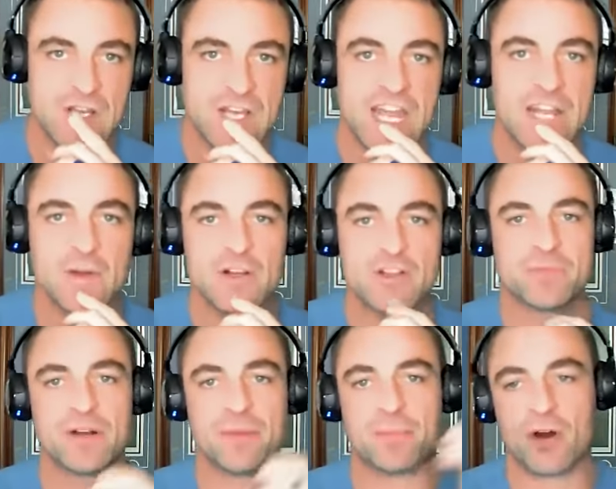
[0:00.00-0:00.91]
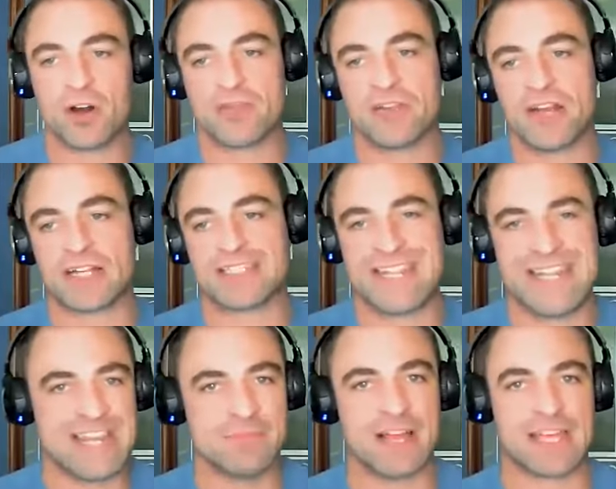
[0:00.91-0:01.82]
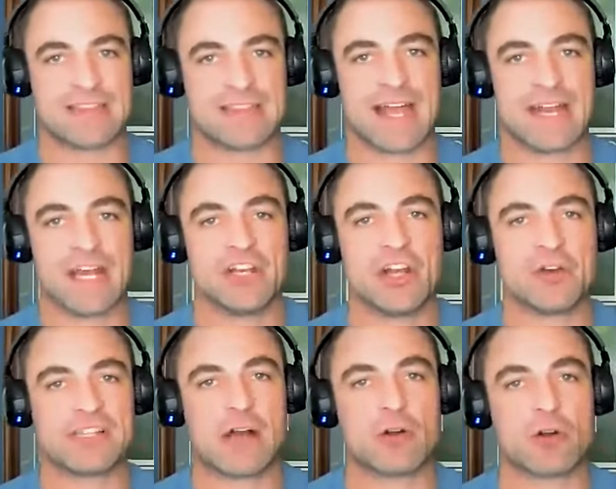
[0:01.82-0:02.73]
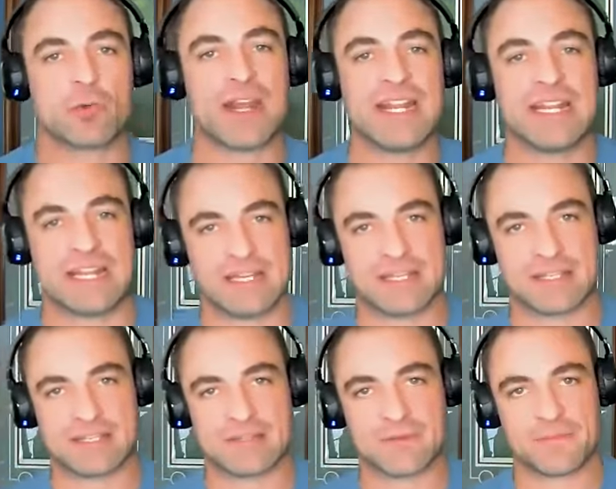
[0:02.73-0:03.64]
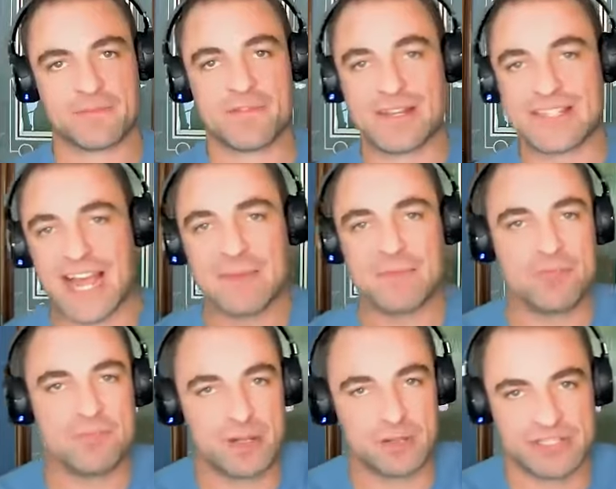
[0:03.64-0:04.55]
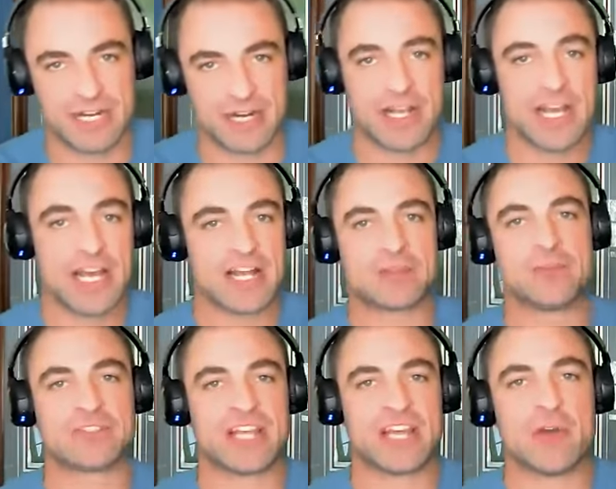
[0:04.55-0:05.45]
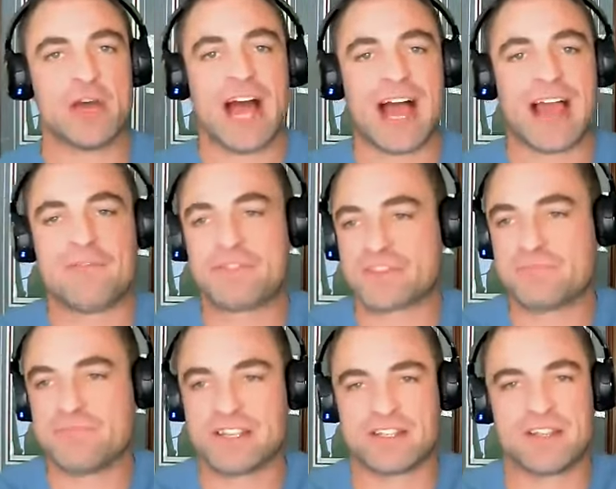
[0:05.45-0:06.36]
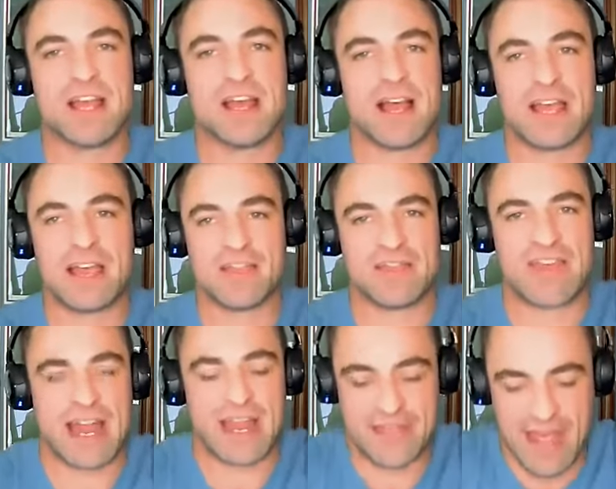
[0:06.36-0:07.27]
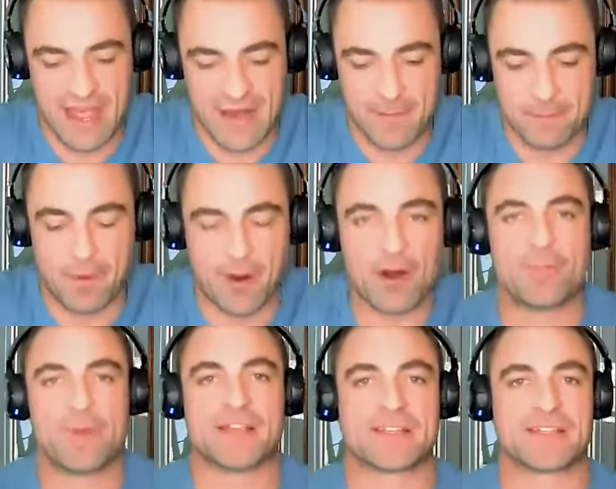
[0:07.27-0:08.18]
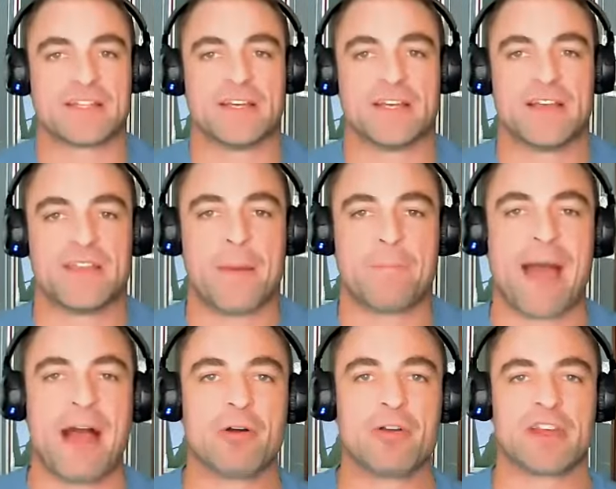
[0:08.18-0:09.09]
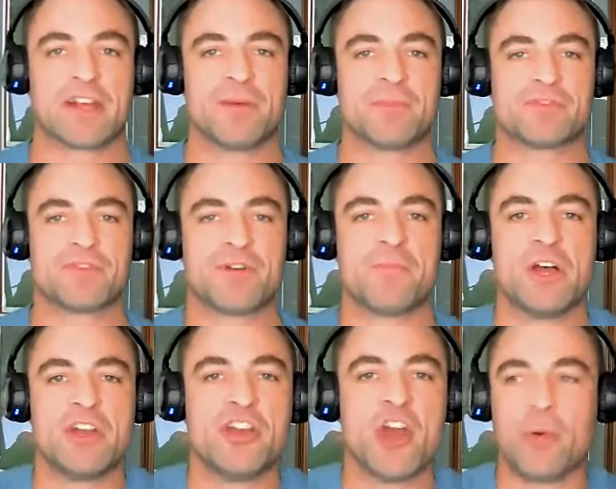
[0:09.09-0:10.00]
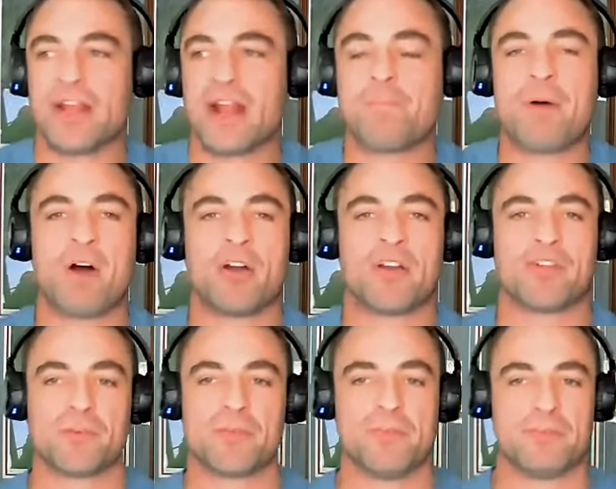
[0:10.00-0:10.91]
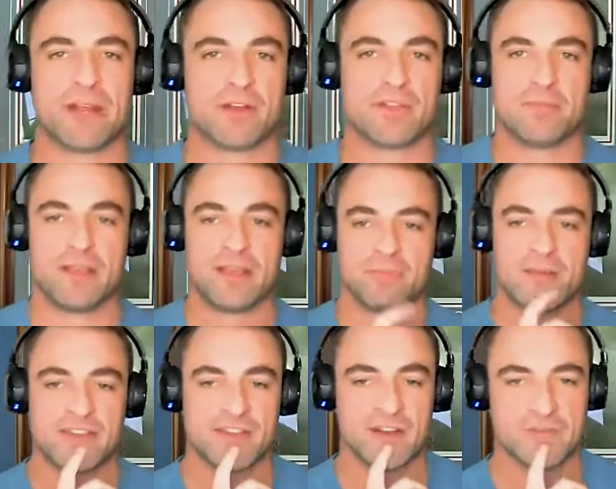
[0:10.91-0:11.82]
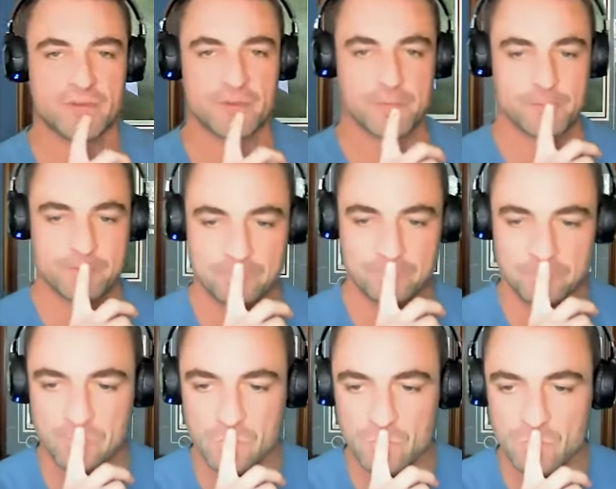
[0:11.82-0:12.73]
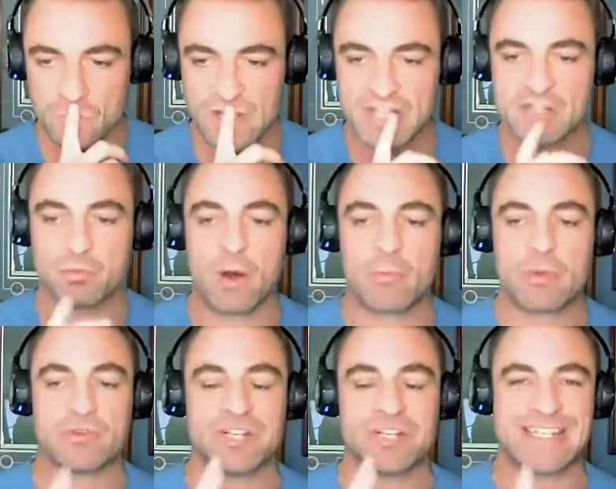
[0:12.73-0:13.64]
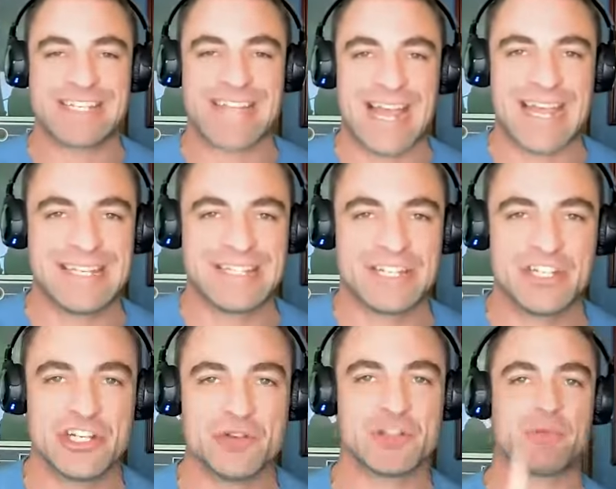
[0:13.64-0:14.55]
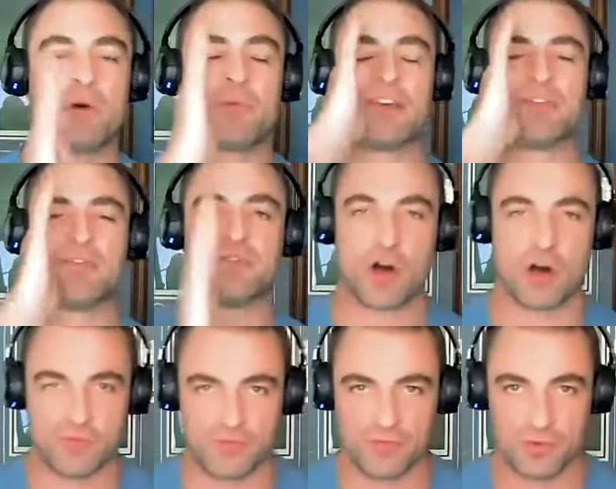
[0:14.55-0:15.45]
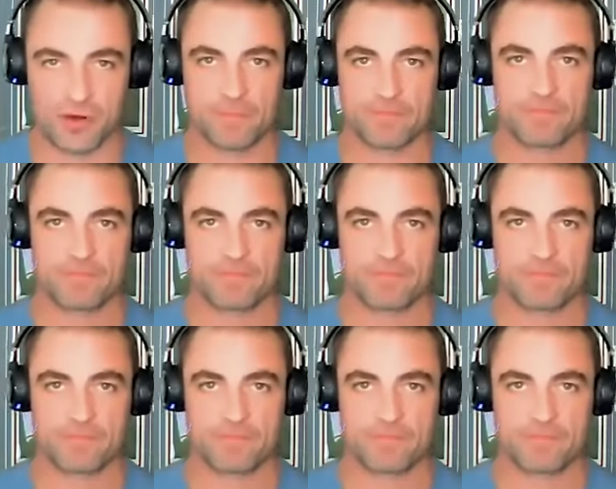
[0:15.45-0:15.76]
Anyone who's been a part of a team like that knows how great it is. For my time in the military, that's what people tell you. I just miss that purpose, that power that comes from knowing I'm part of something bigger than myself. It's what we were designed to do. It's what we evolved for.